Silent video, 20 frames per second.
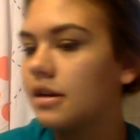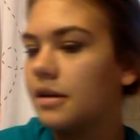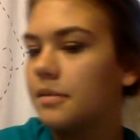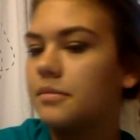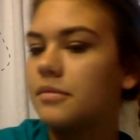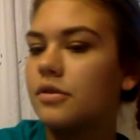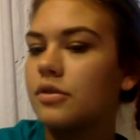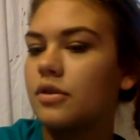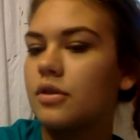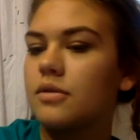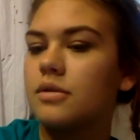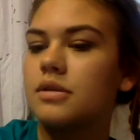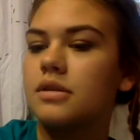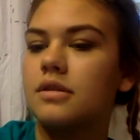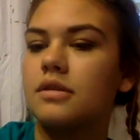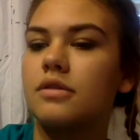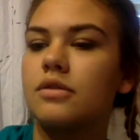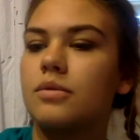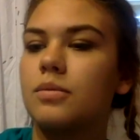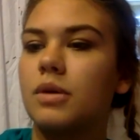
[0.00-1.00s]
I'm just going to
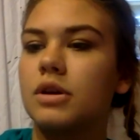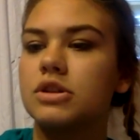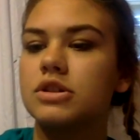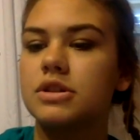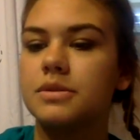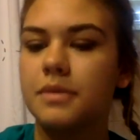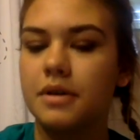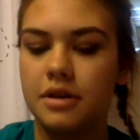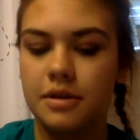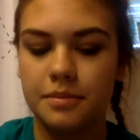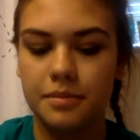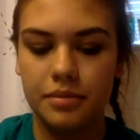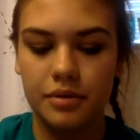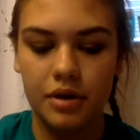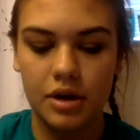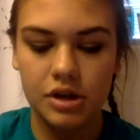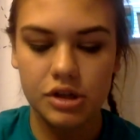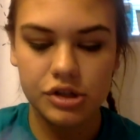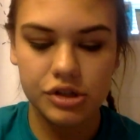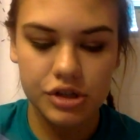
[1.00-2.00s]
swatch them on a
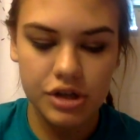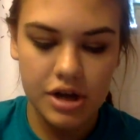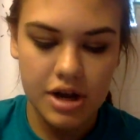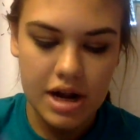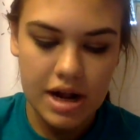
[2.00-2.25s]
brush